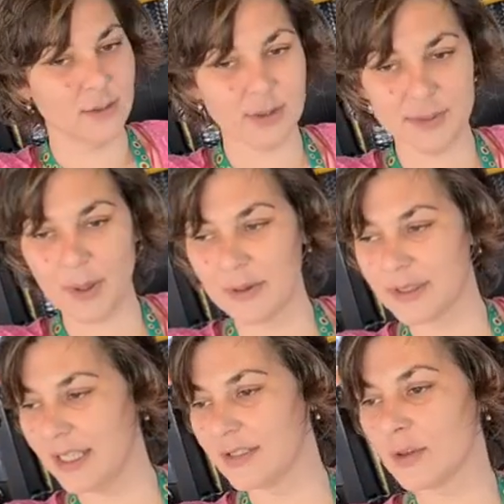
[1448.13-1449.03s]
Well, it's
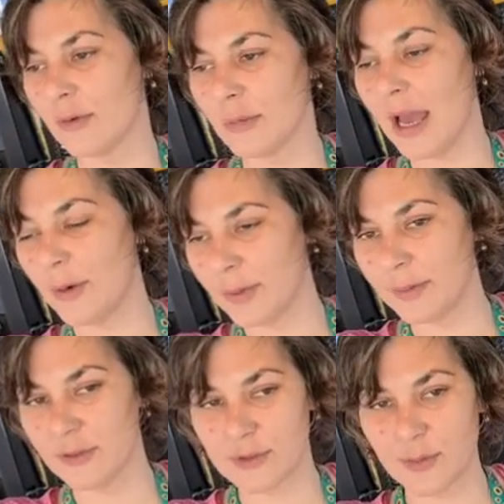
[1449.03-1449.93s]
bouncing, it's not
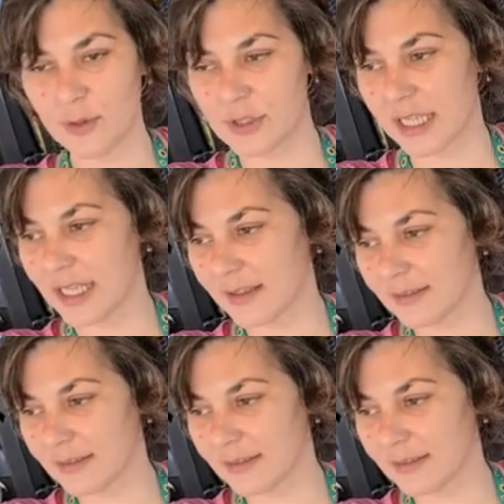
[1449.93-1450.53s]
helping or supporting yet.